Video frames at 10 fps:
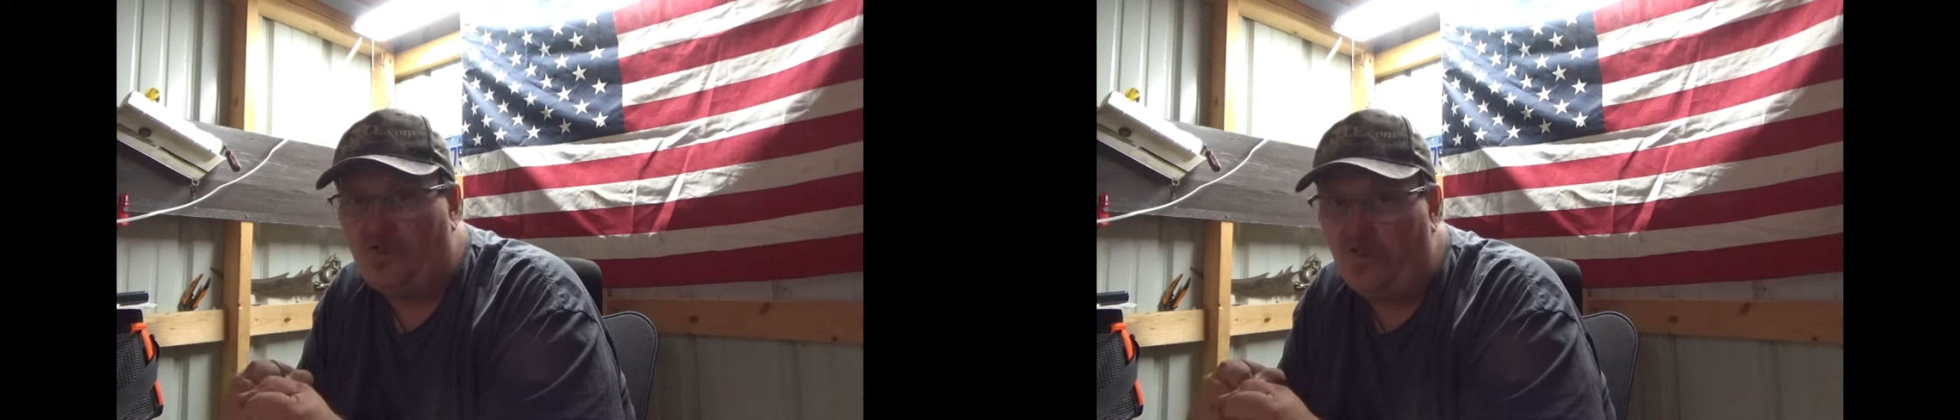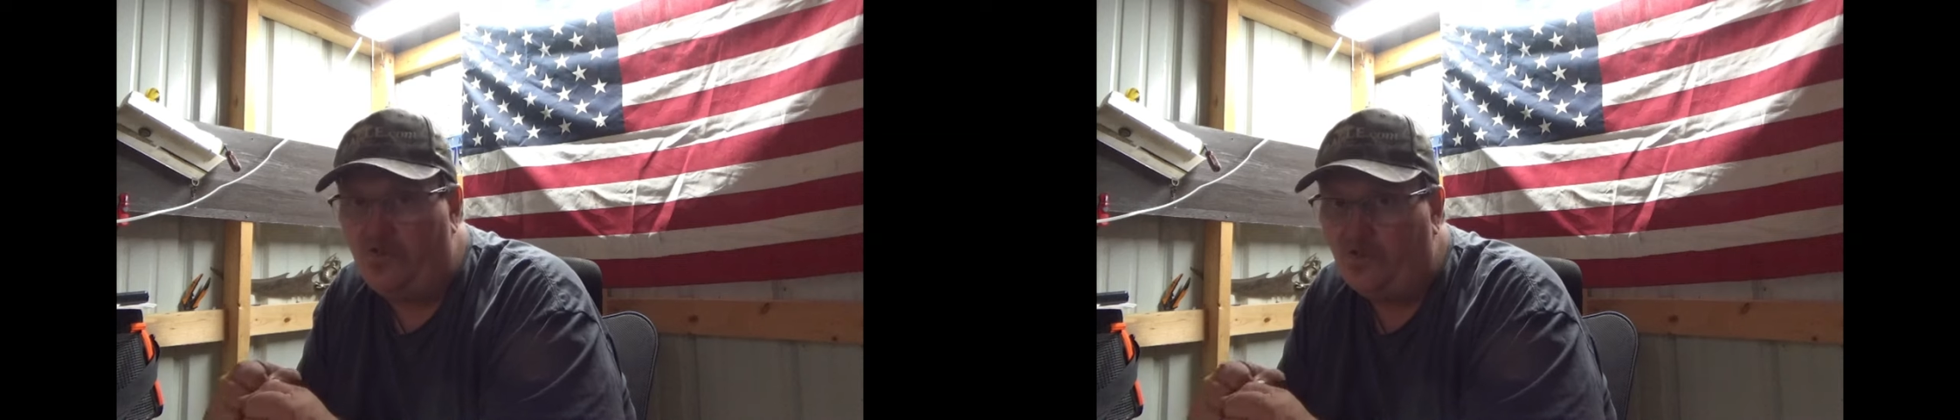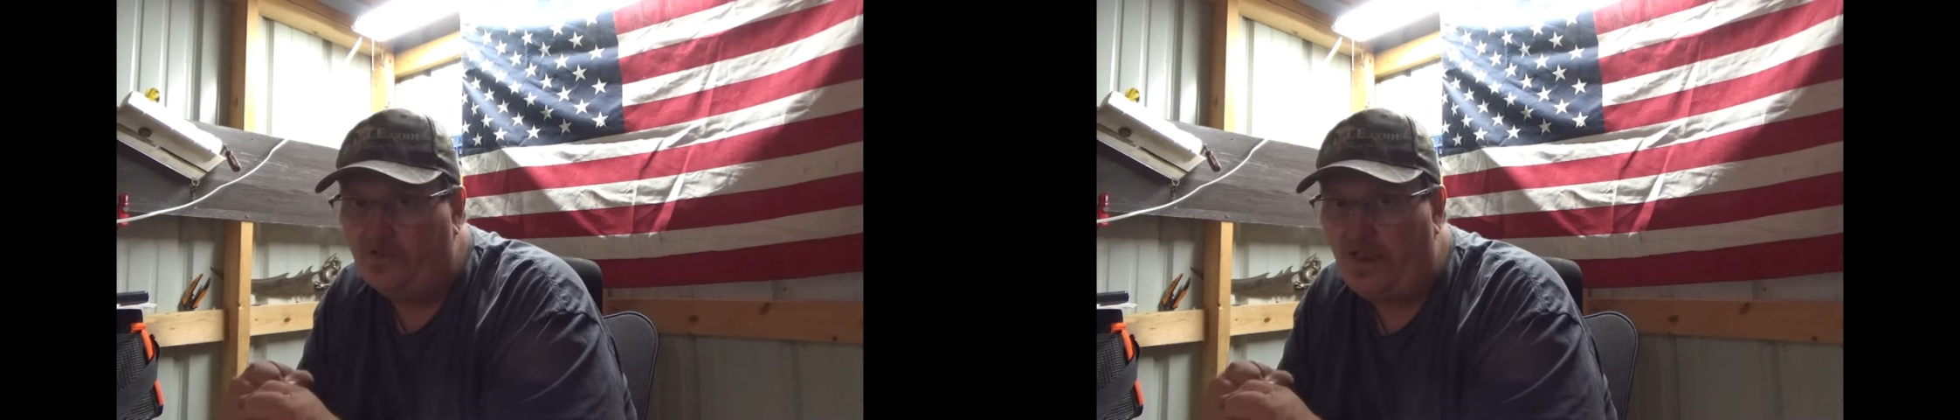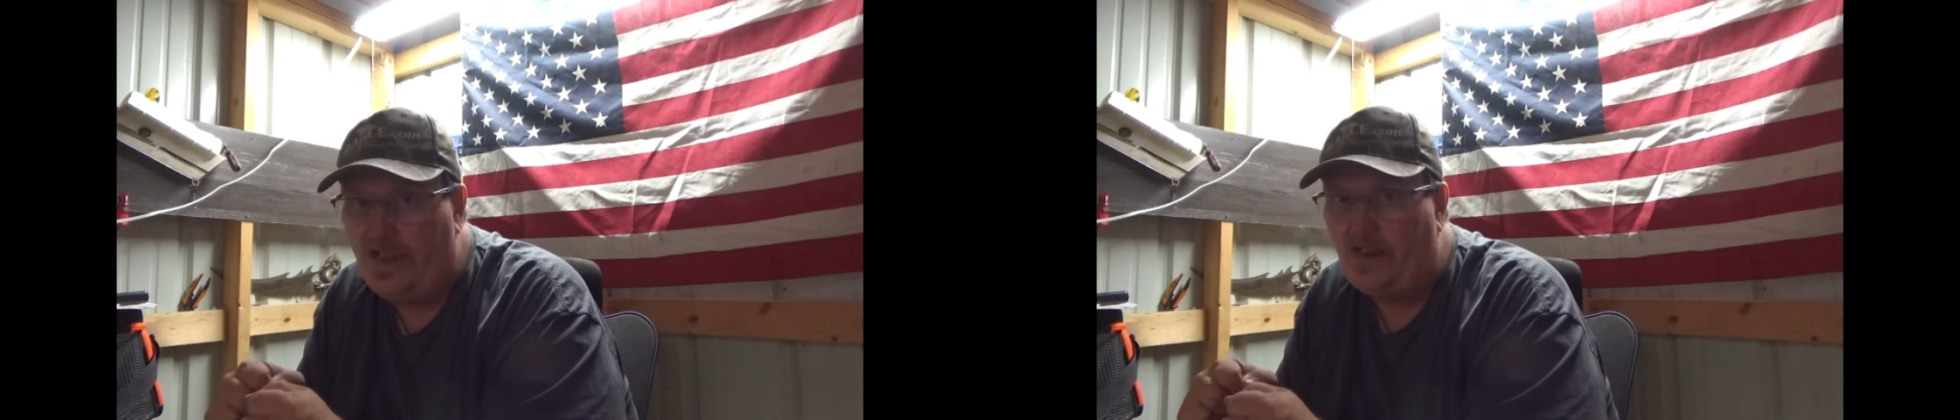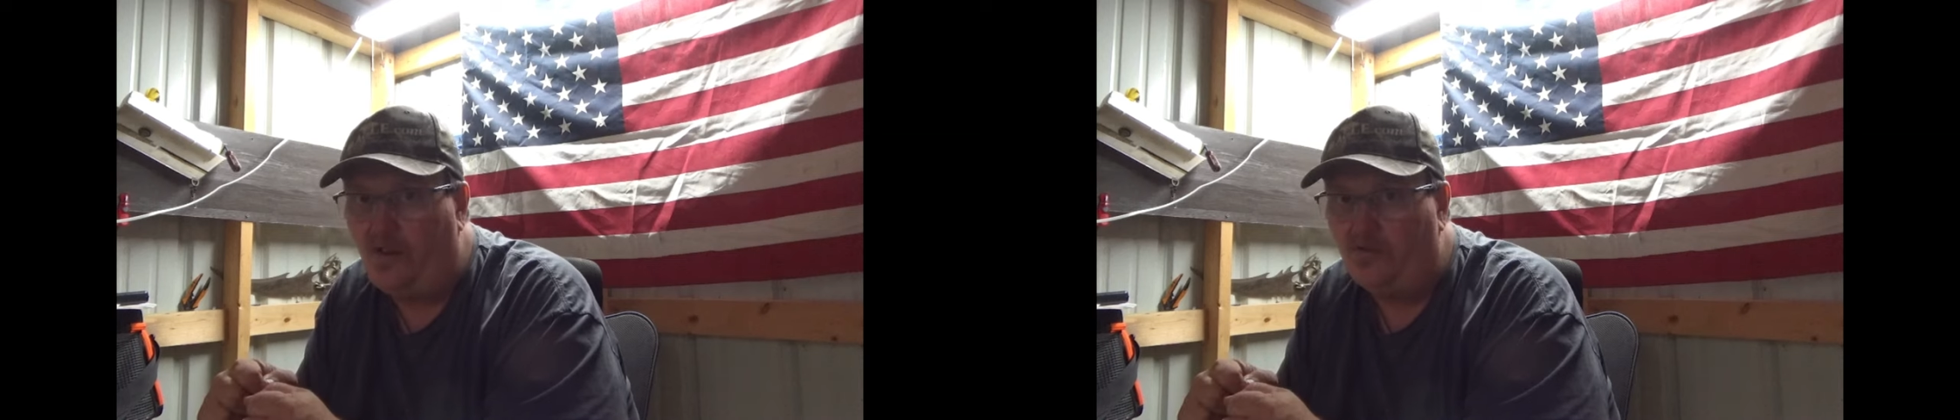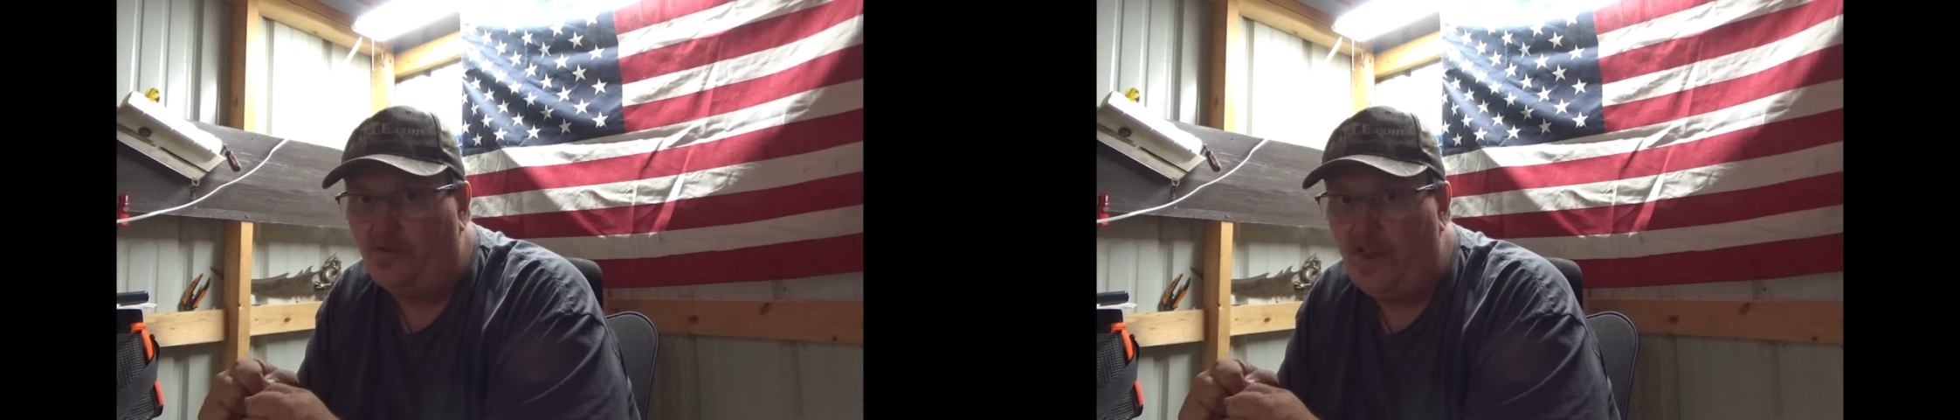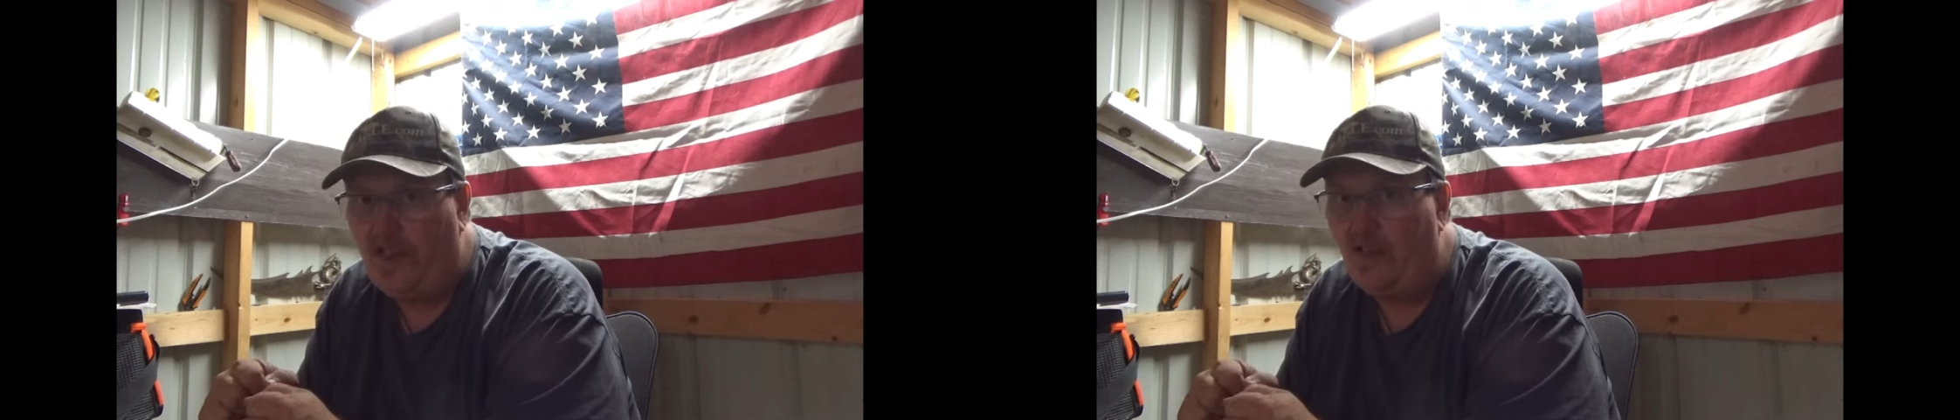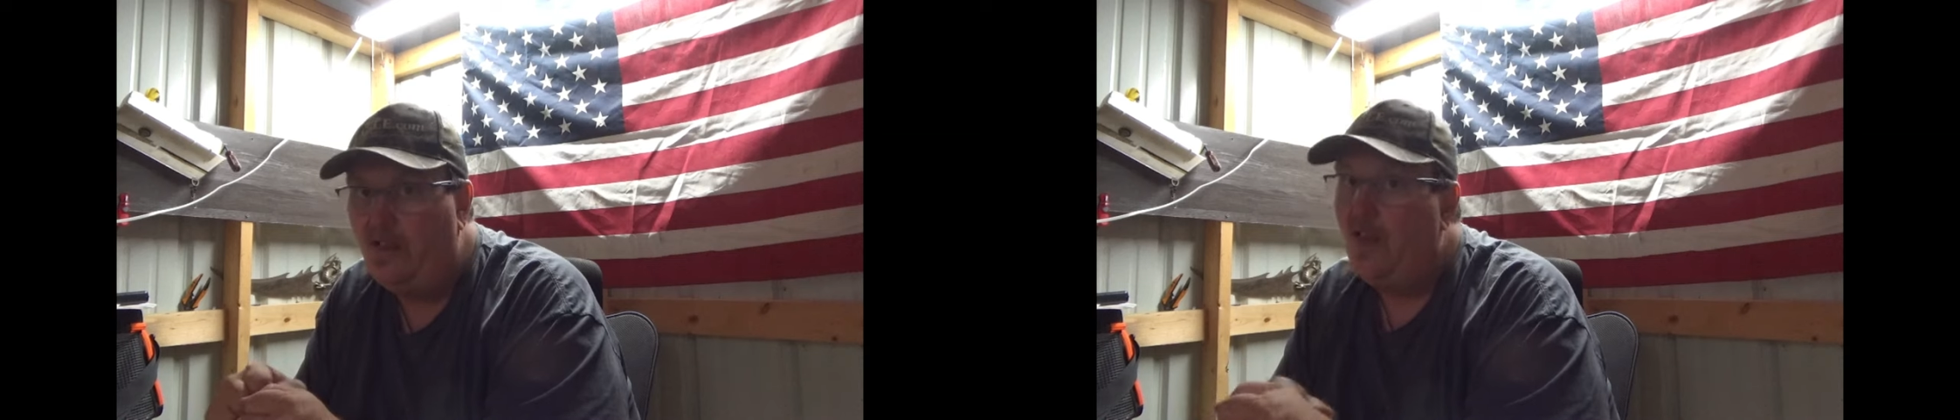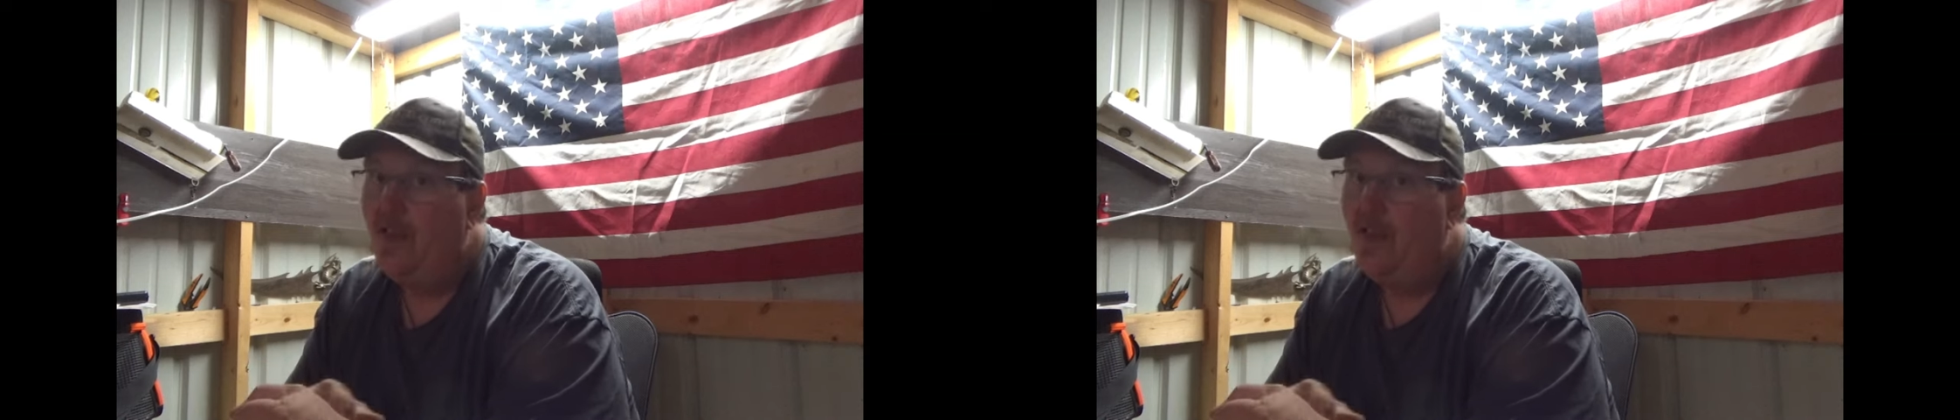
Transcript: turn real tight all the way out,